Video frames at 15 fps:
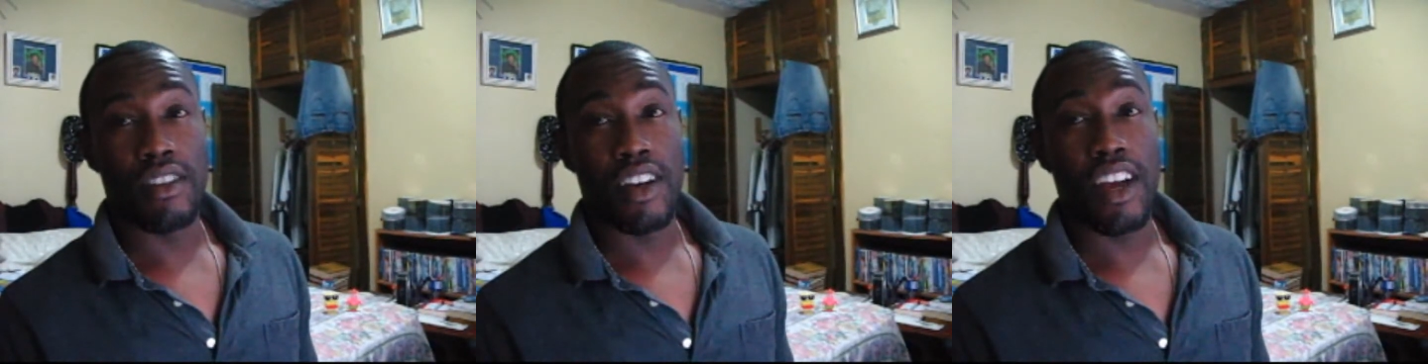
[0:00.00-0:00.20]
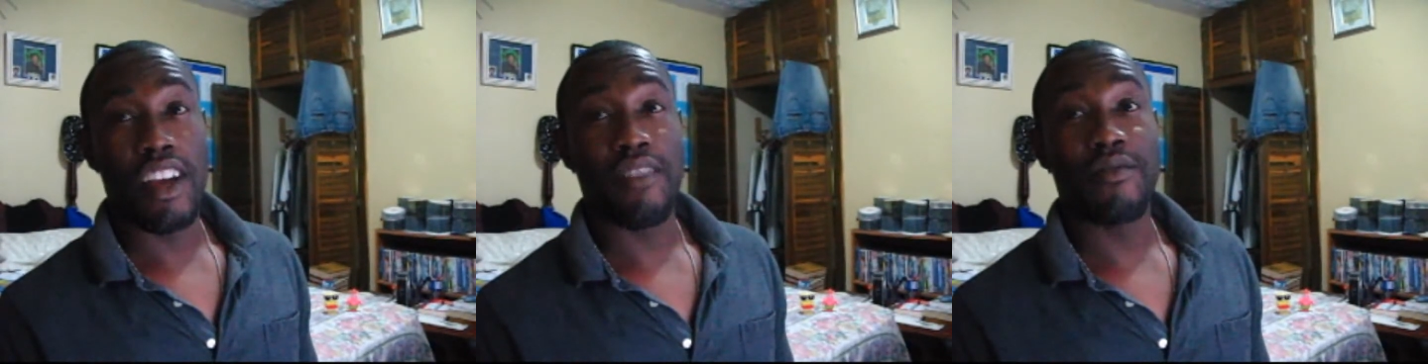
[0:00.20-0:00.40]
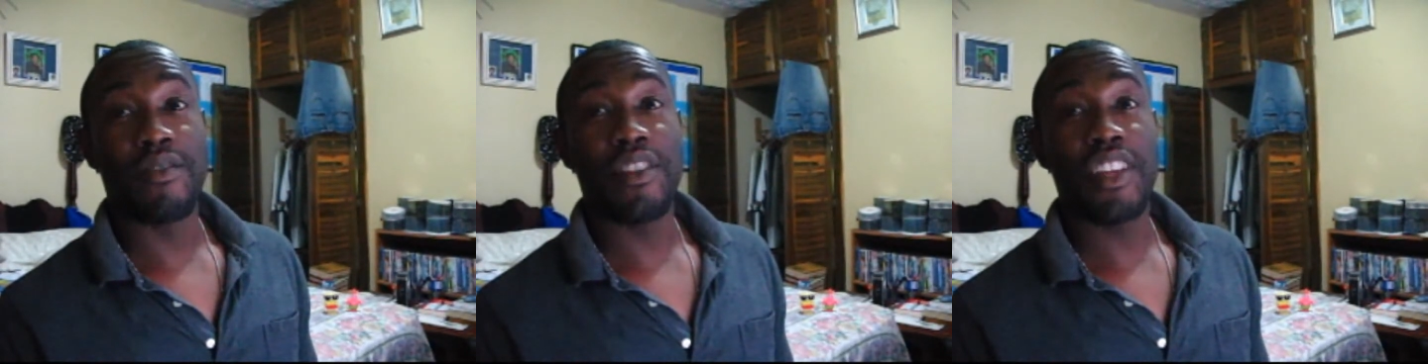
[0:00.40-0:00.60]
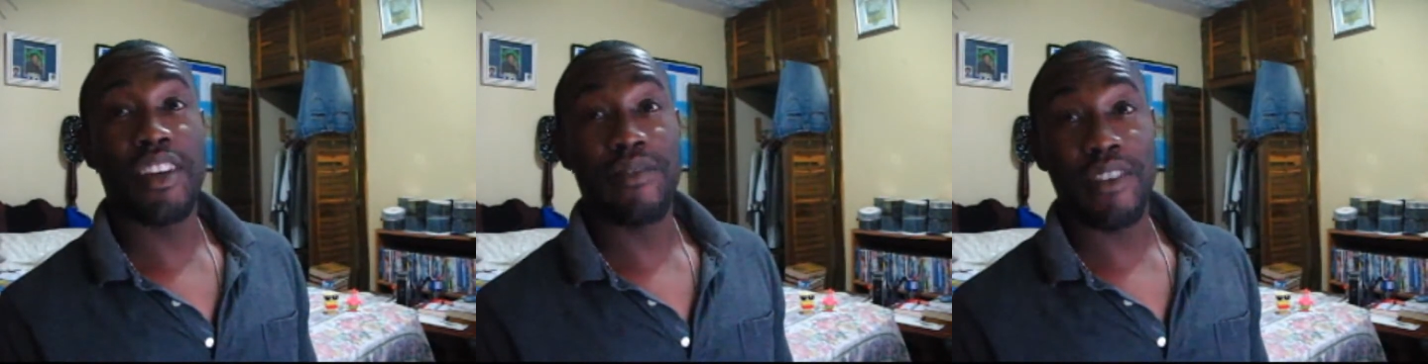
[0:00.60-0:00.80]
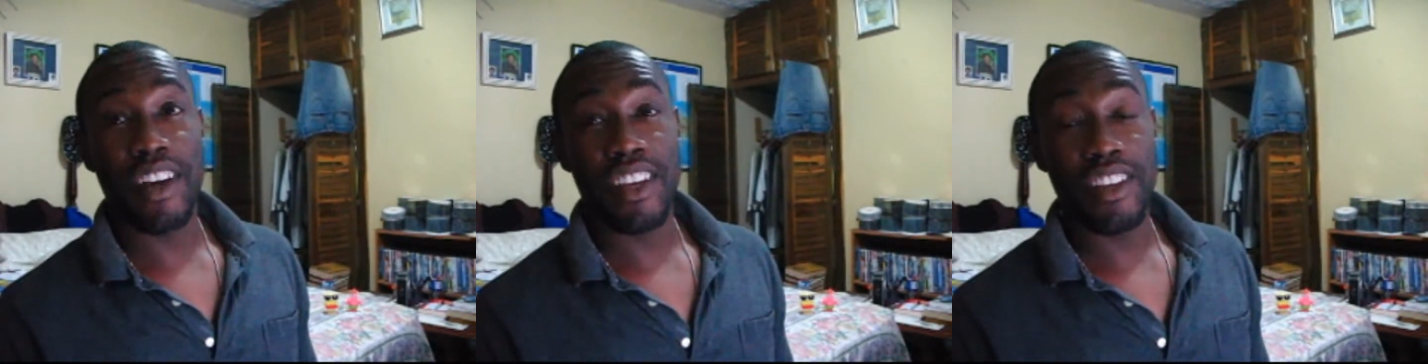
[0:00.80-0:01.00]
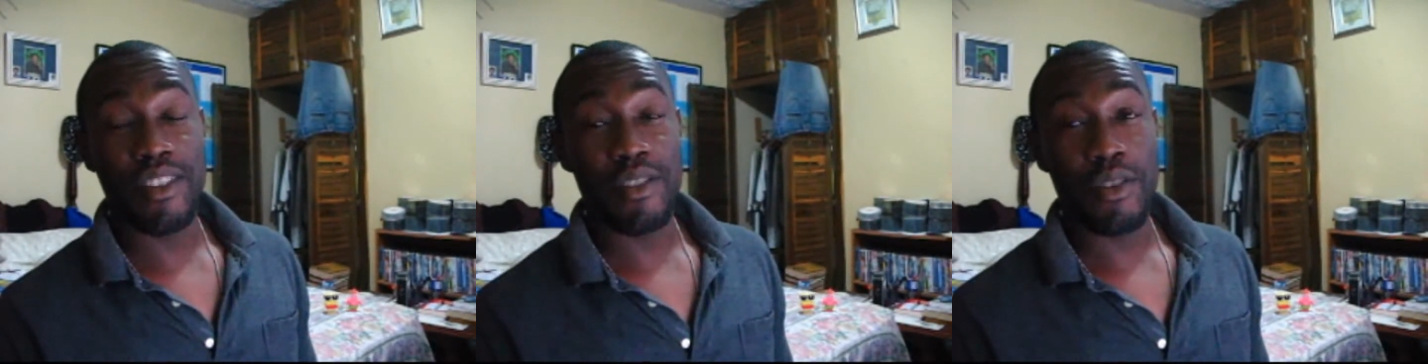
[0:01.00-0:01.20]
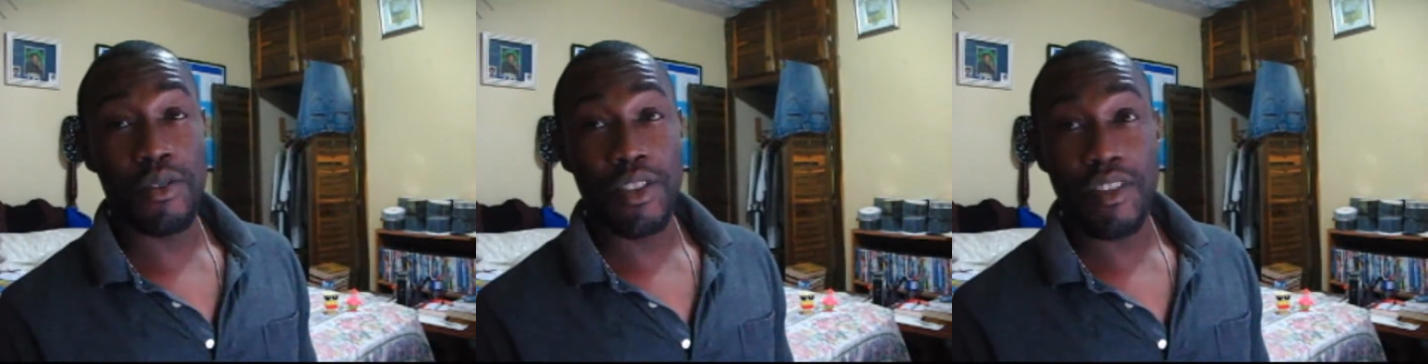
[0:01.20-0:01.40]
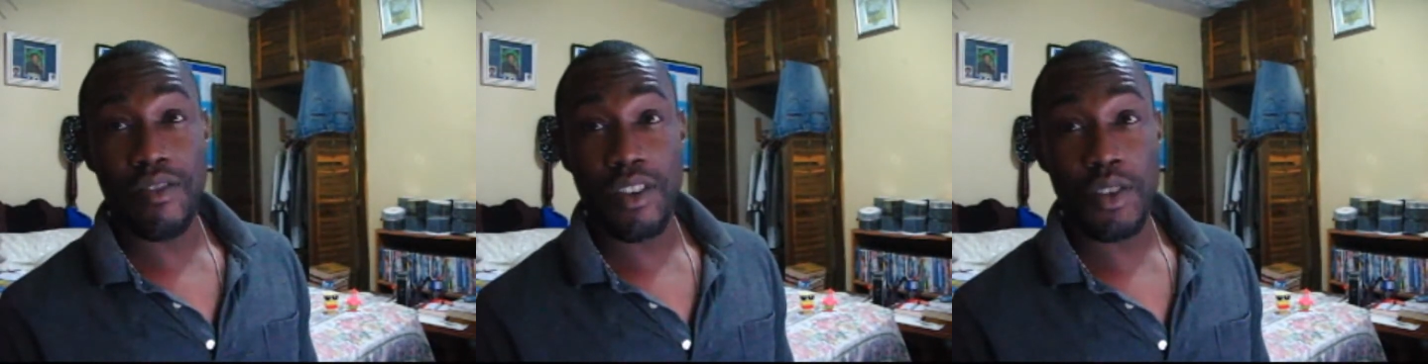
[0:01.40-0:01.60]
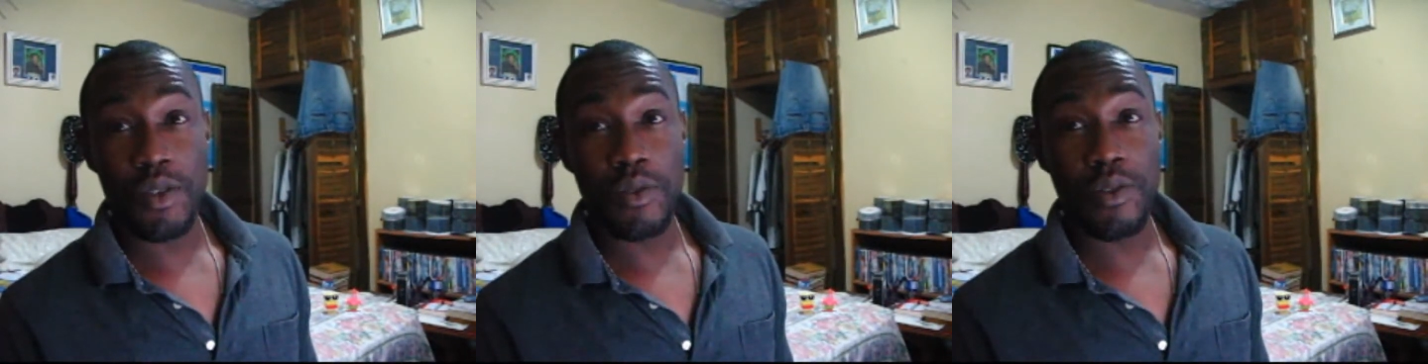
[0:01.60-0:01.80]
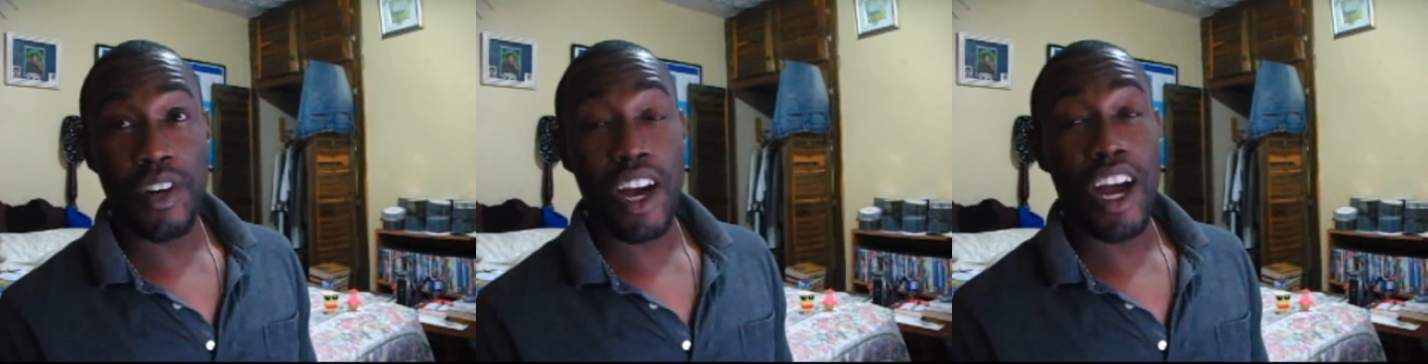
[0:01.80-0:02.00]
I have never eaten out of a
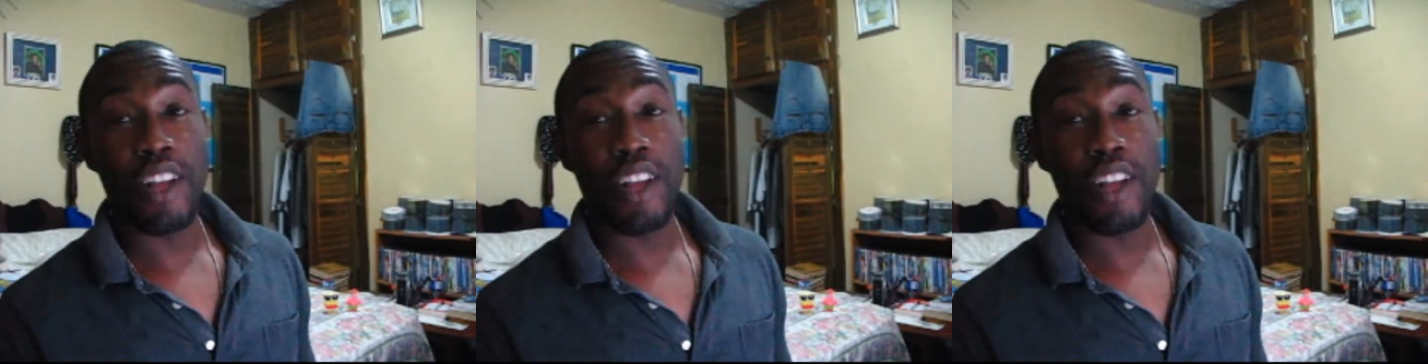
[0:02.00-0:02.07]
sewer.